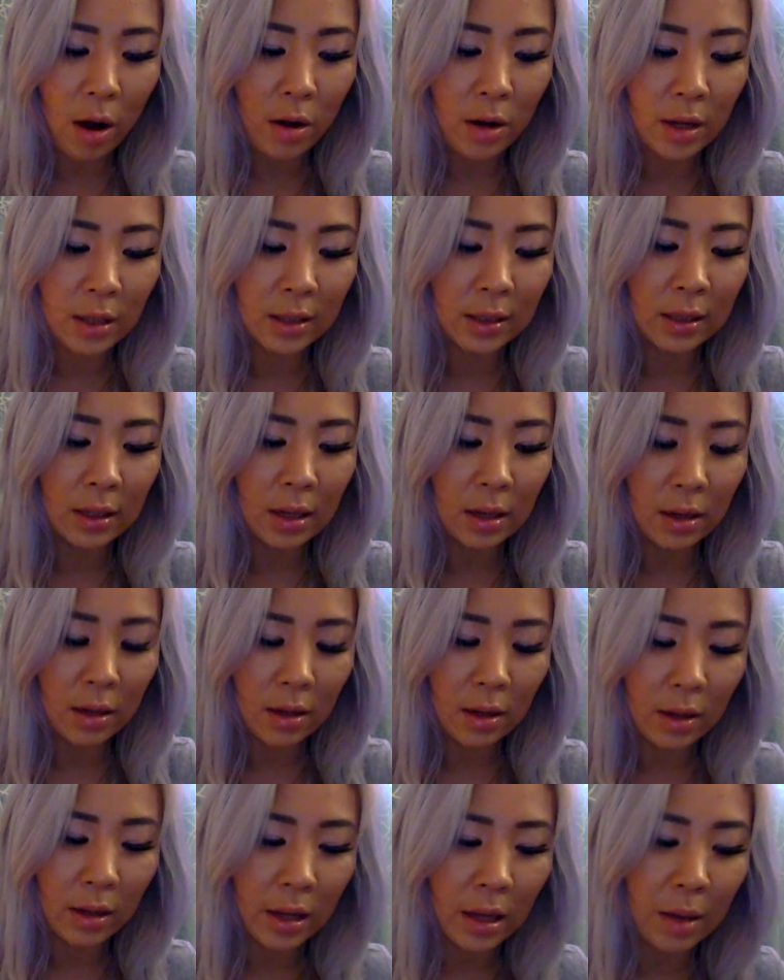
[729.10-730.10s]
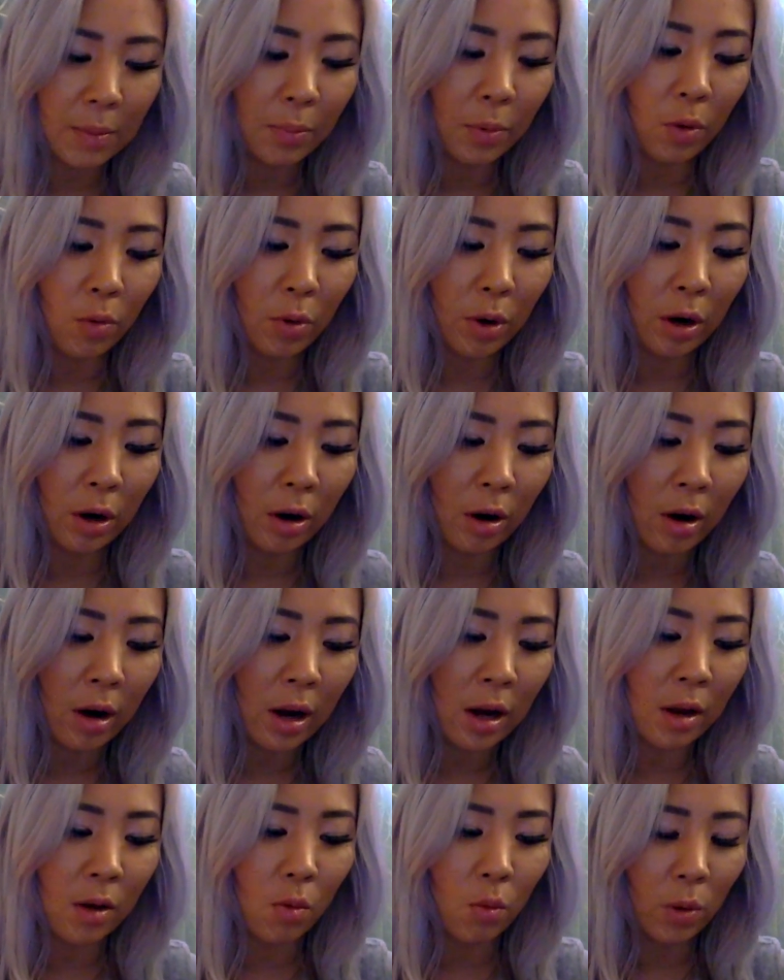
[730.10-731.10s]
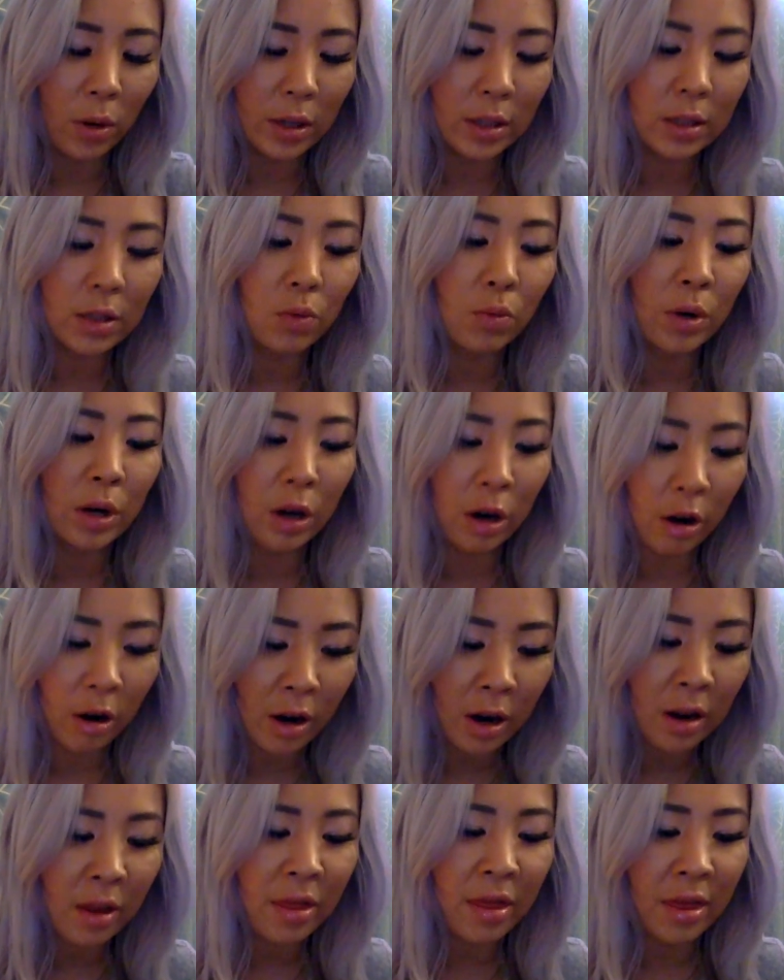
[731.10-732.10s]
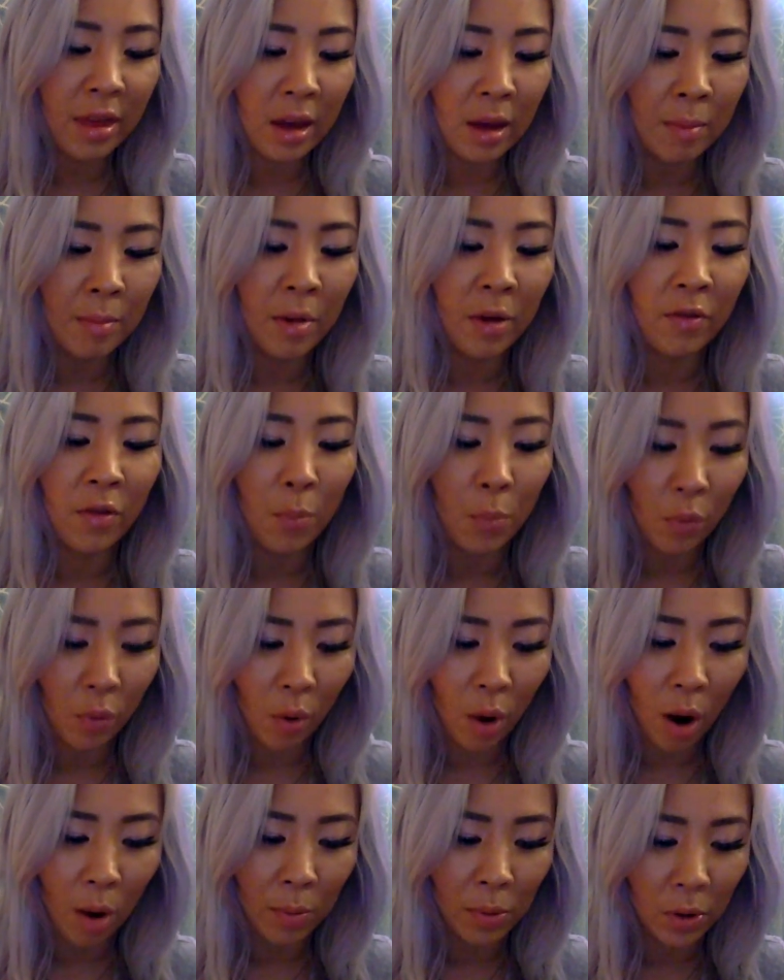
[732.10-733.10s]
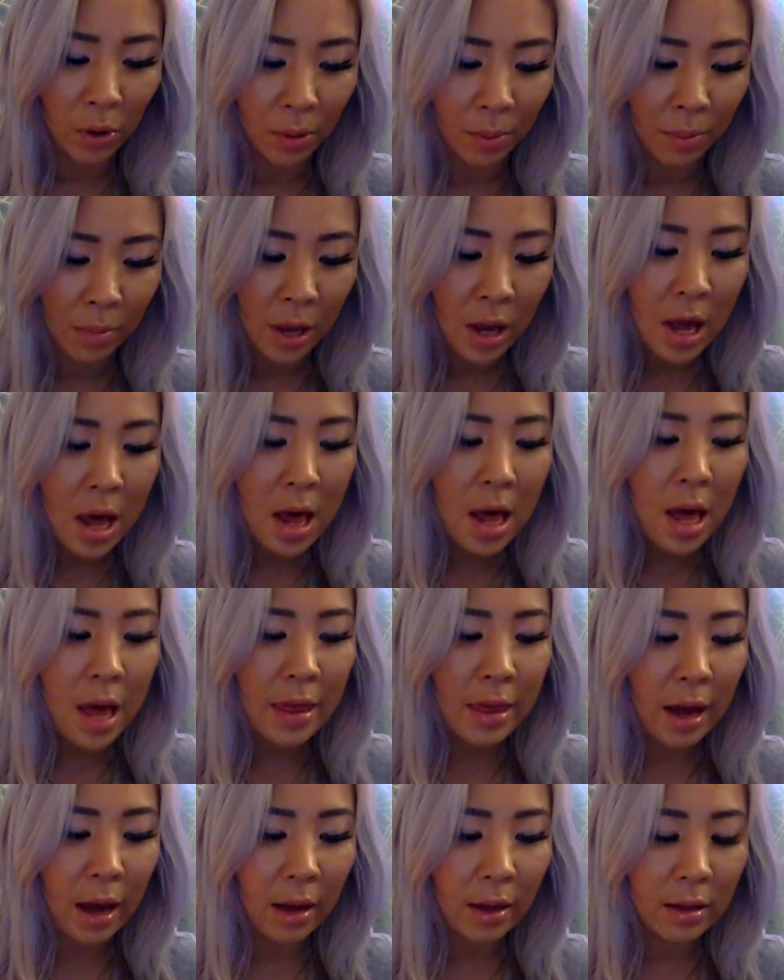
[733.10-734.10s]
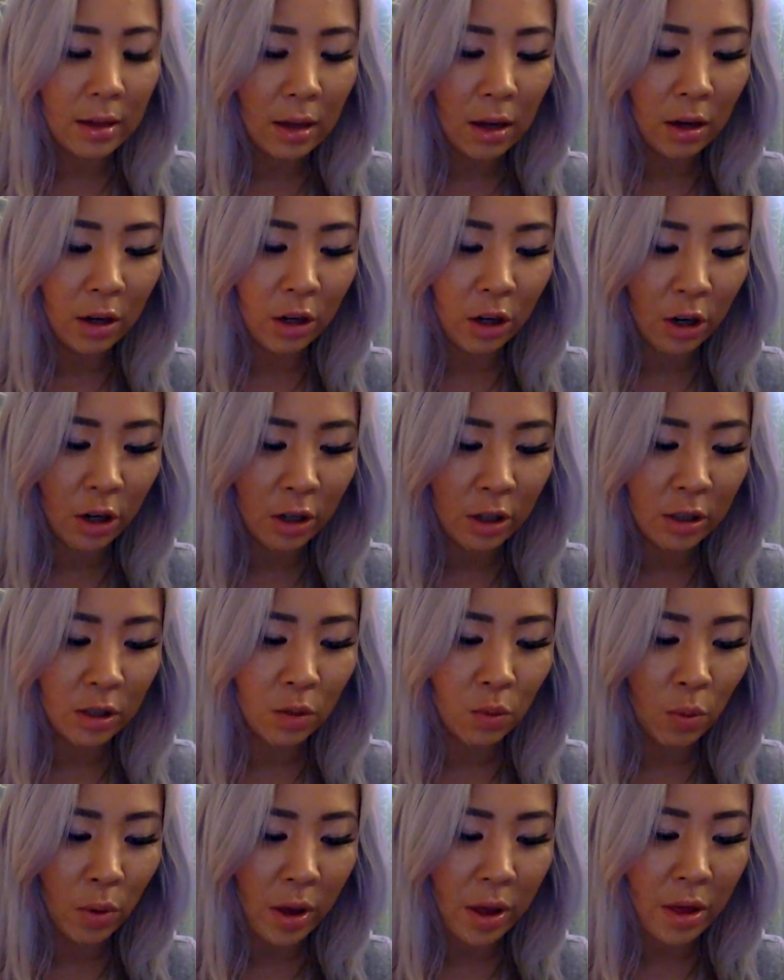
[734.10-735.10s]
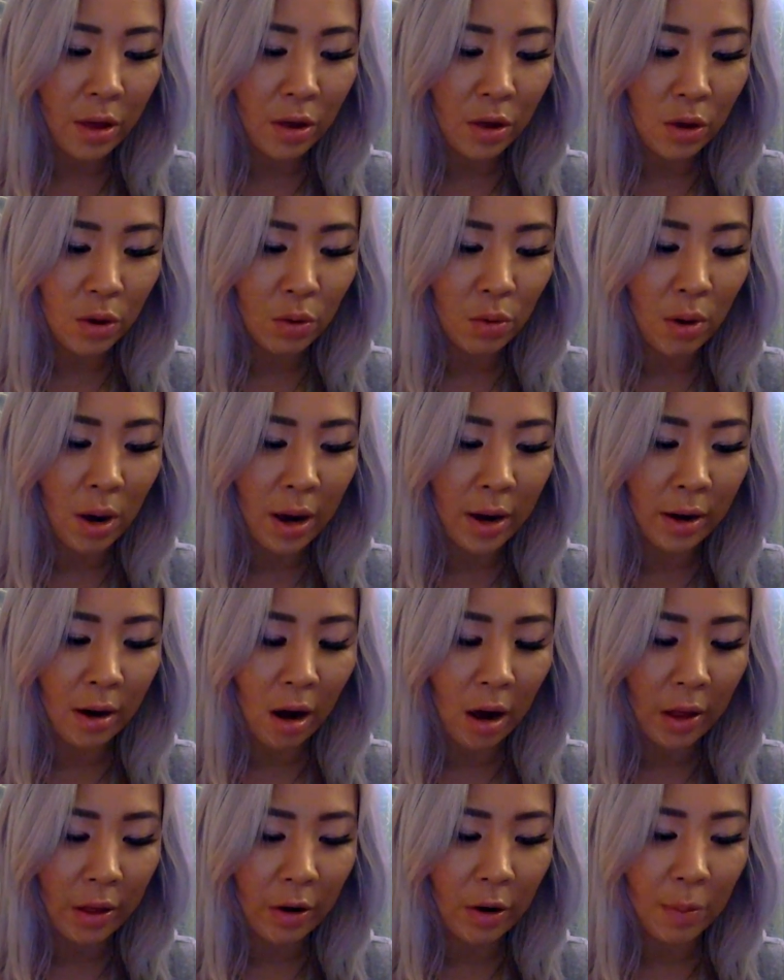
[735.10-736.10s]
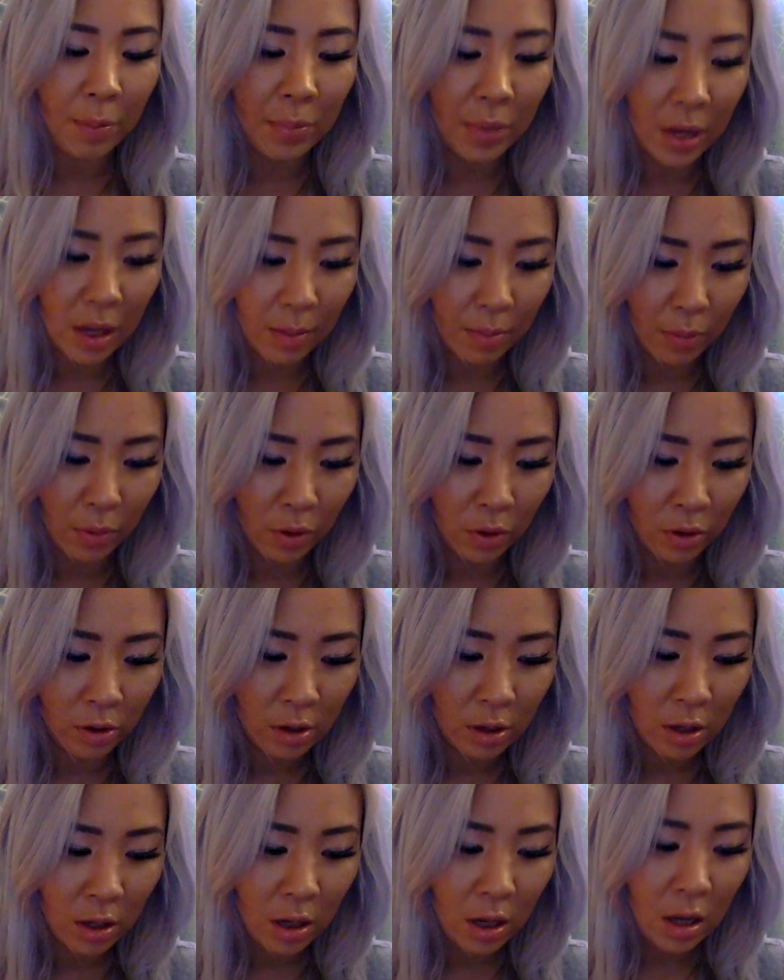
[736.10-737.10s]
does it keep recurring? What is the recurring theme of a problem that occurs with you and other people?